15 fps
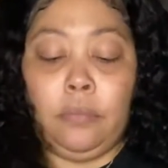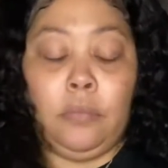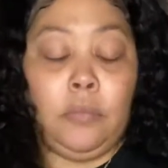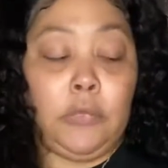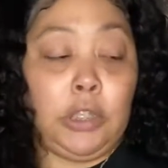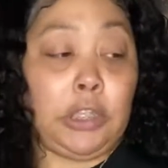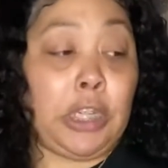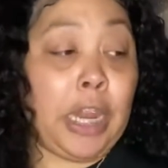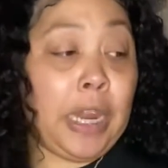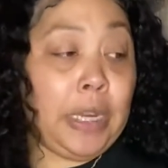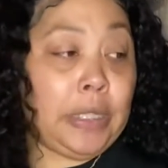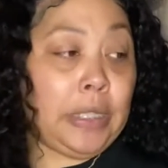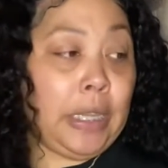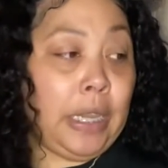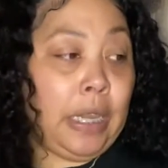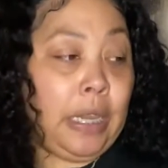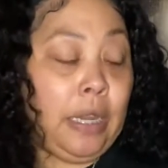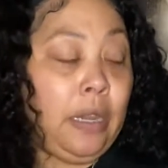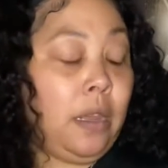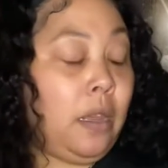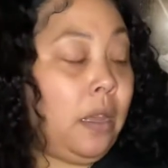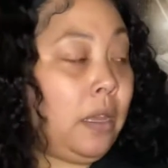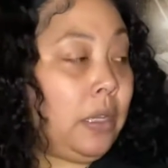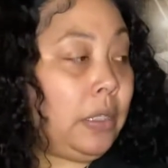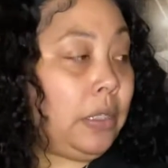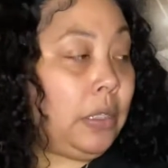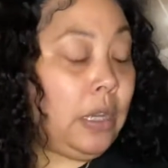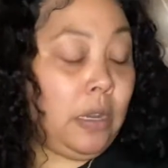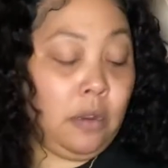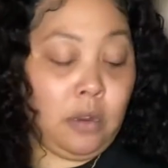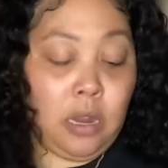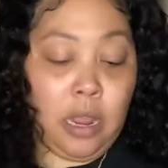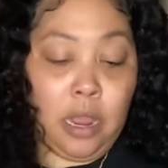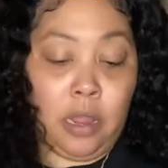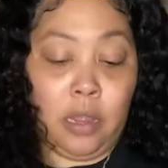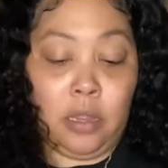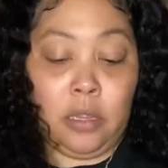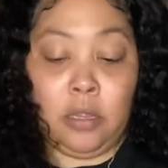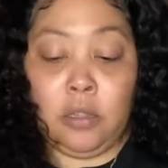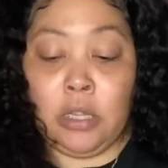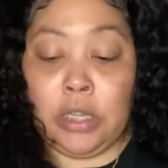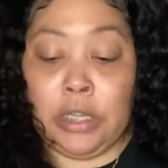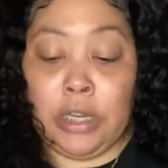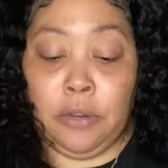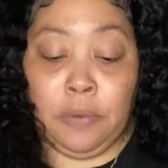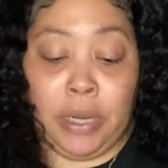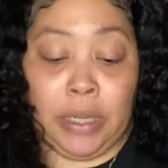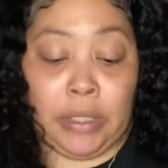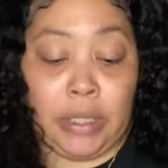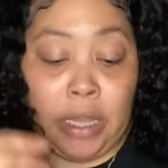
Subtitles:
chains in, the D-rings